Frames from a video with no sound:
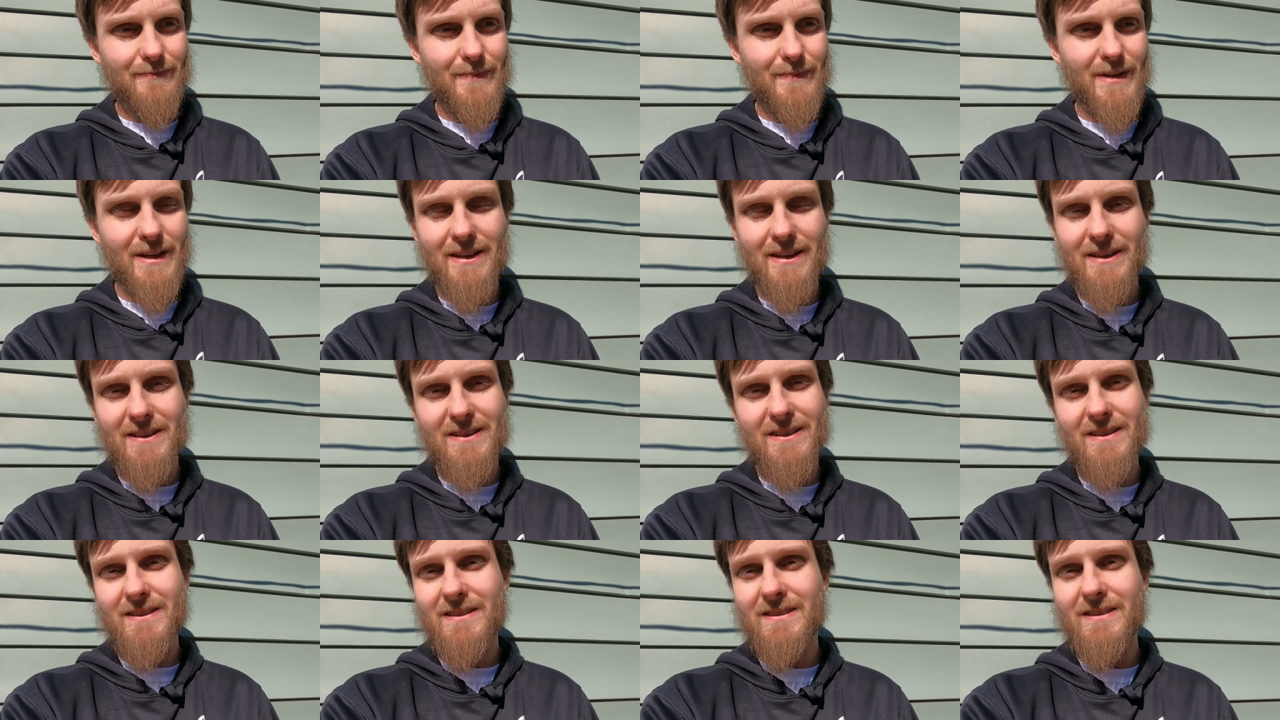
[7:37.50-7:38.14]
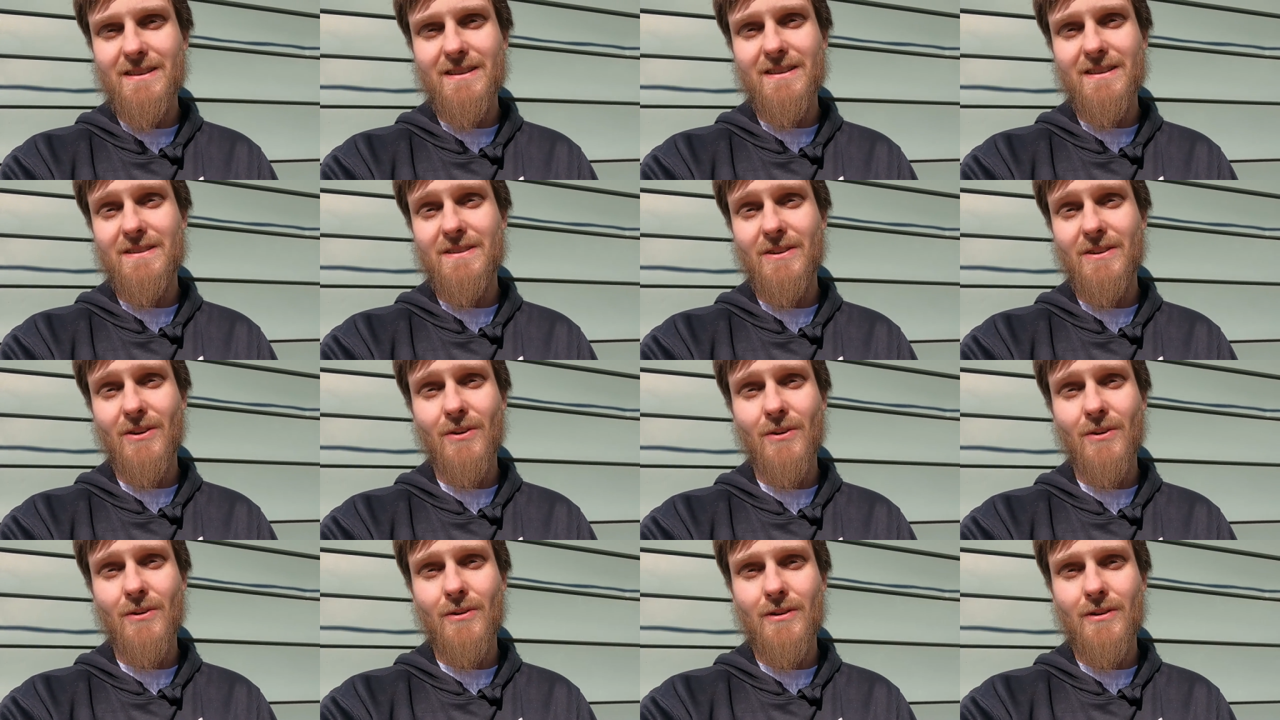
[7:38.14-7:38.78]
man it, it, it's
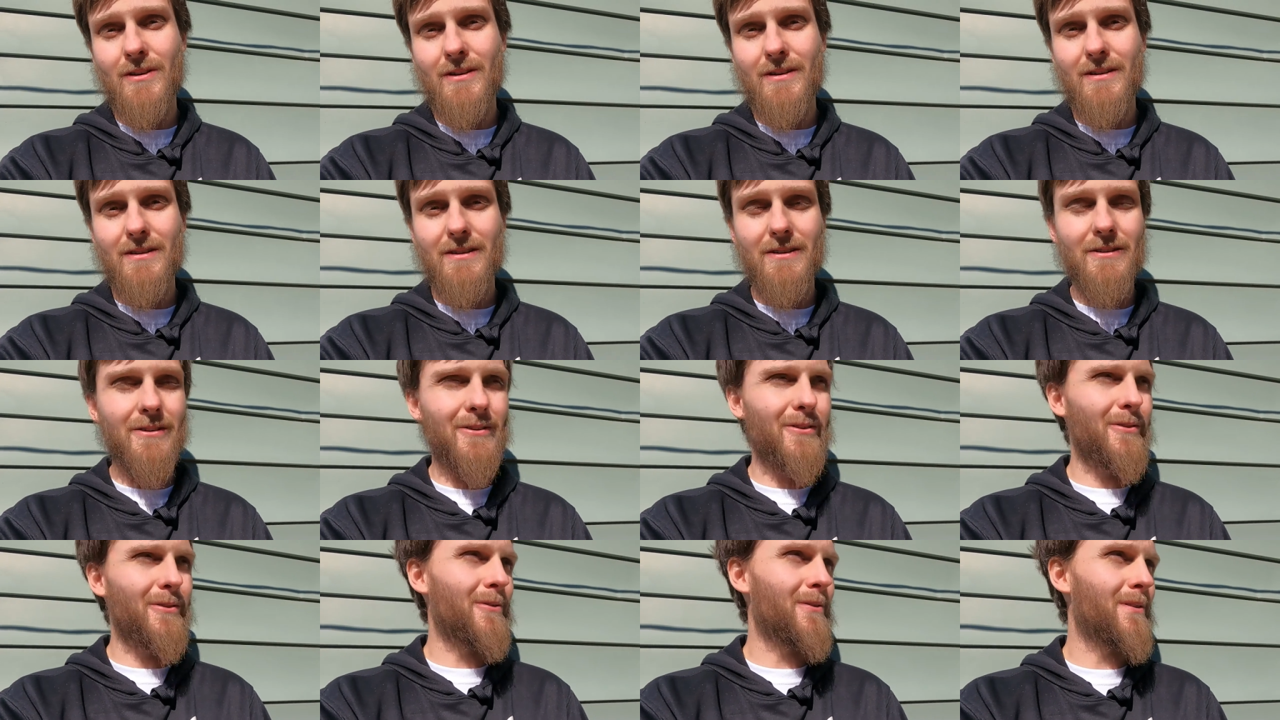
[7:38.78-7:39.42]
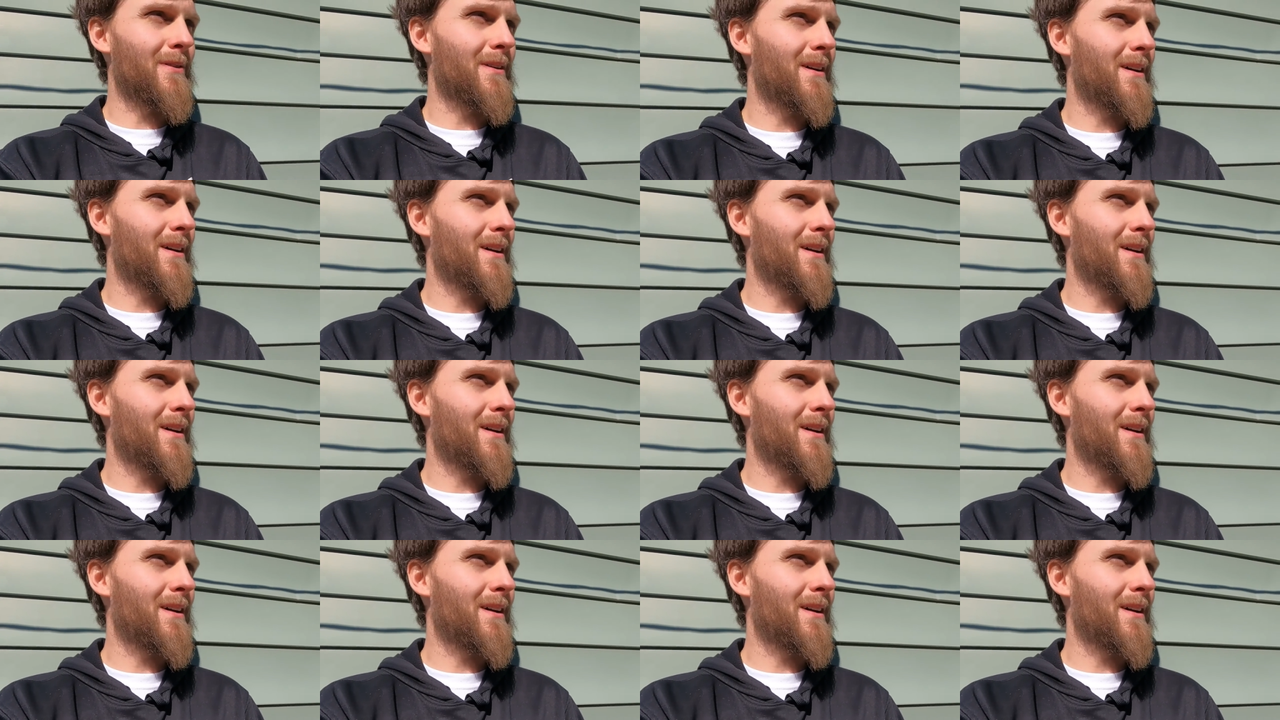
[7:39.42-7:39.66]
hard you know